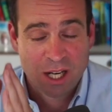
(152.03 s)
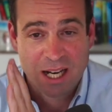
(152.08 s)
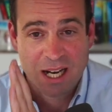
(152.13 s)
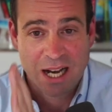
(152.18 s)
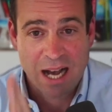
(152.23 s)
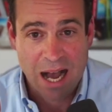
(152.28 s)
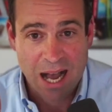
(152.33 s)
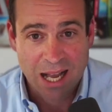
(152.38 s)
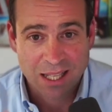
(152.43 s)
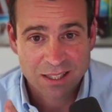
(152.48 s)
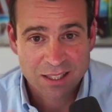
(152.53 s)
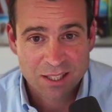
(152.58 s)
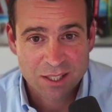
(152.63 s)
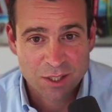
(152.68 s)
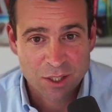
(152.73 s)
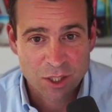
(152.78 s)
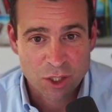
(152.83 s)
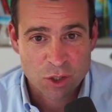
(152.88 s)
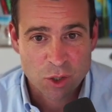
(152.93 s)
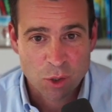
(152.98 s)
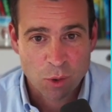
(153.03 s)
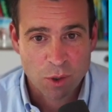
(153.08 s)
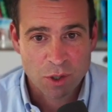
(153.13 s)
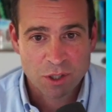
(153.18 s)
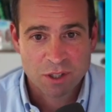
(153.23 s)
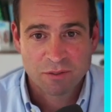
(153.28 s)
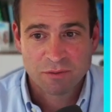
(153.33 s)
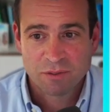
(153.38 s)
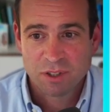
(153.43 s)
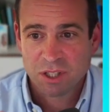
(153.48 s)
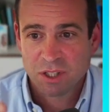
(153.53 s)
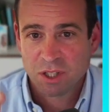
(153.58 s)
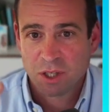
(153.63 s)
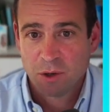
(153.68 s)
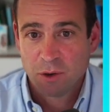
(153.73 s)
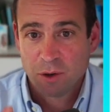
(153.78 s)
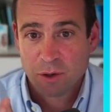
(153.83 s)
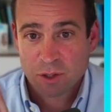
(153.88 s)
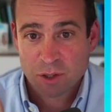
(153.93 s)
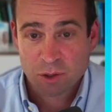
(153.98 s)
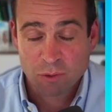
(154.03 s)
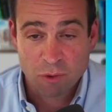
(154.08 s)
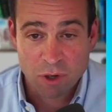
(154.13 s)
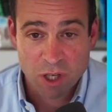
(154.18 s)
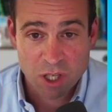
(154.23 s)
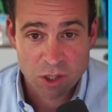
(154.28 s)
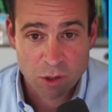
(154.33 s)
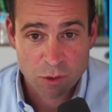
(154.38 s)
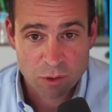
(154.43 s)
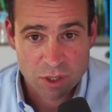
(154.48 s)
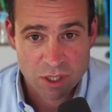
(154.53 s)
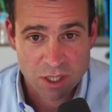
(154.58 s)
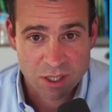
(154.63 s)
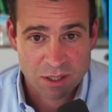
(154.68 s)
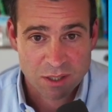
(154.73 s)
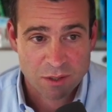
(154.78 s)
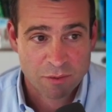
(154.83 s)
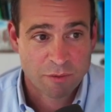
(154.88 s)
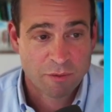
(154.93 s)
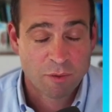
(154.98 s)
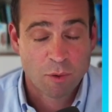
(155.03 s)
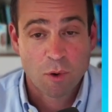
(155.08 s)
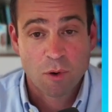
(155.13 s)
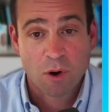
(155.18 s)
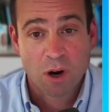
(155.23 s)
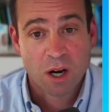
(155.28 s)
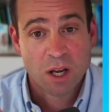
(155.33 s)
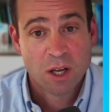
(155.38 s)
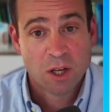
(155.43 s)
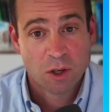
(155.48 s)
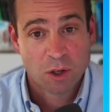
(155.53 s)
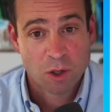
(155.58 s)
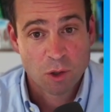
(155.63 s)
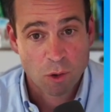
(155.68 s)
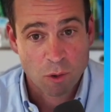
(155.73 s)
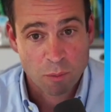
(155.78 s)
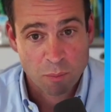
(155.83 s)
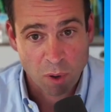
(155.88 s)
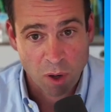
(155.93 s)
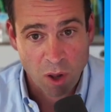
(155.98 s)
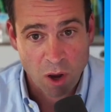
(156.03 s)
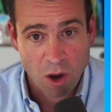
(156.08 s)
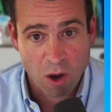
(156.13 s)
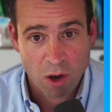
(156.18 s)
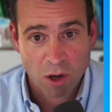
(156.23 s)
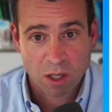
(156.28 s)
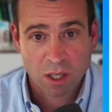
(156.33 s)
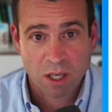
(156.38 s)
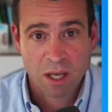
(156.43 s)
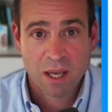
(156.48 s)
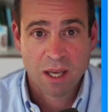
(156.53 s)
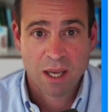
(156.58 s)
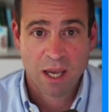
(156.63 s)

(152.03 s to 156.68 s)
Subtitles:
cut the short videos, reuse it for your blog,